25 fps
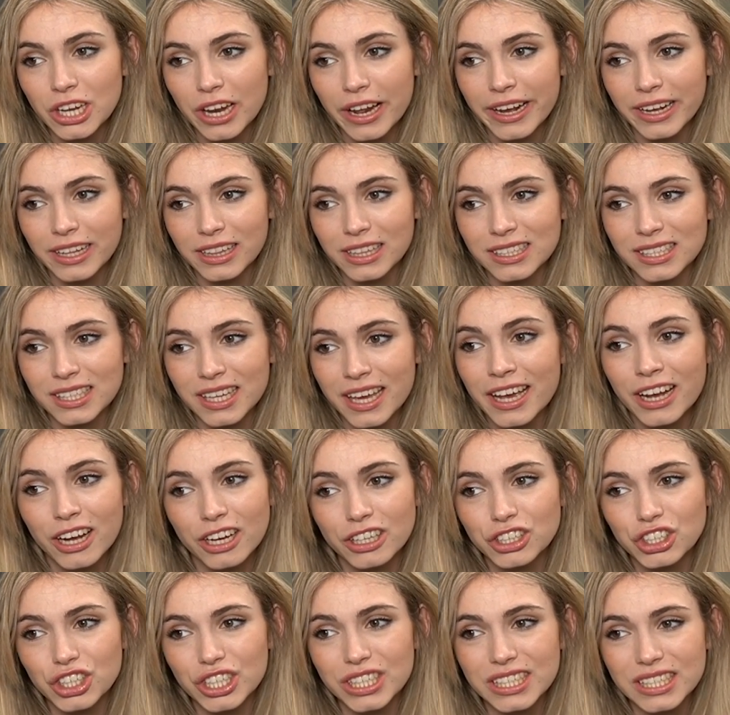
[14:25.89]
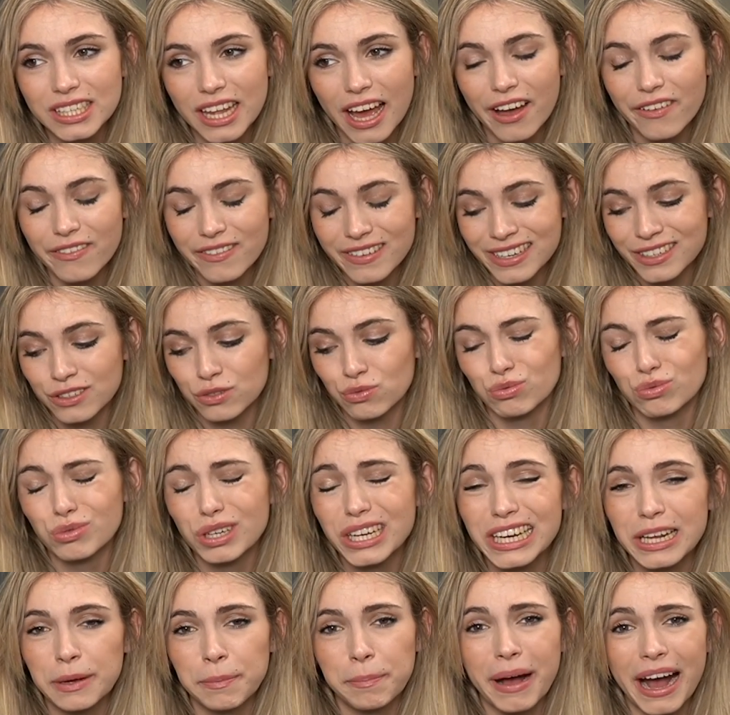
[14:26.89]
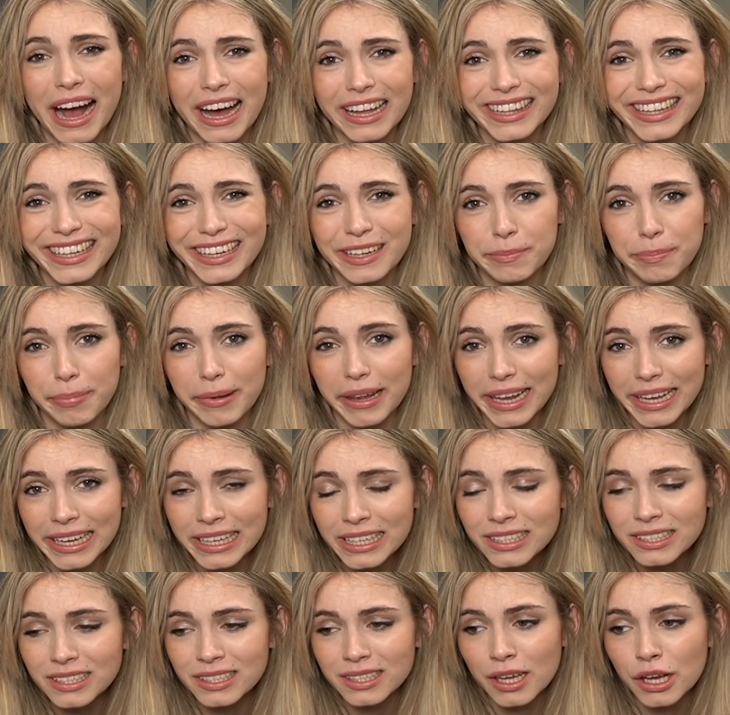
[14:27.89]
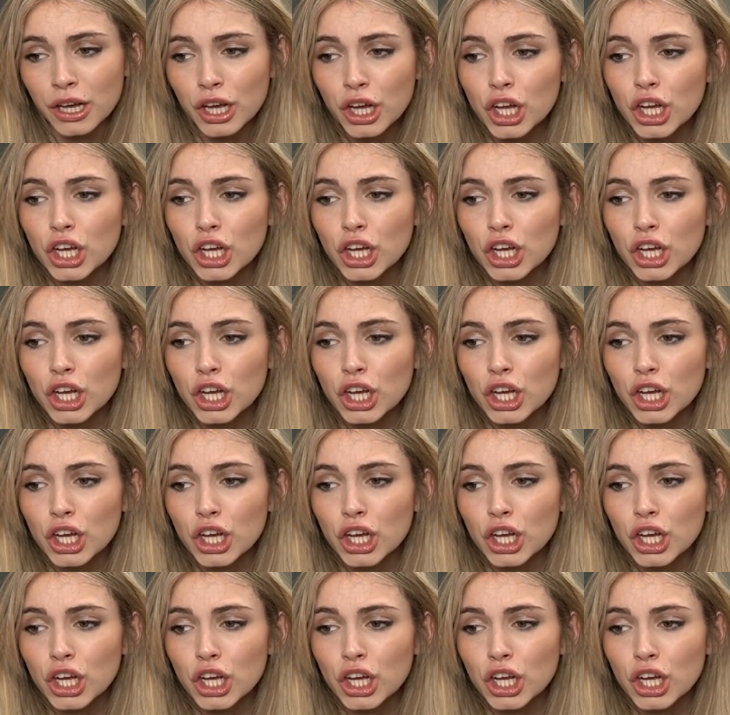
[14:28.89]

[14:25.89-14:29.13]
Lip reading: Like, this king on g7 is really badly placed.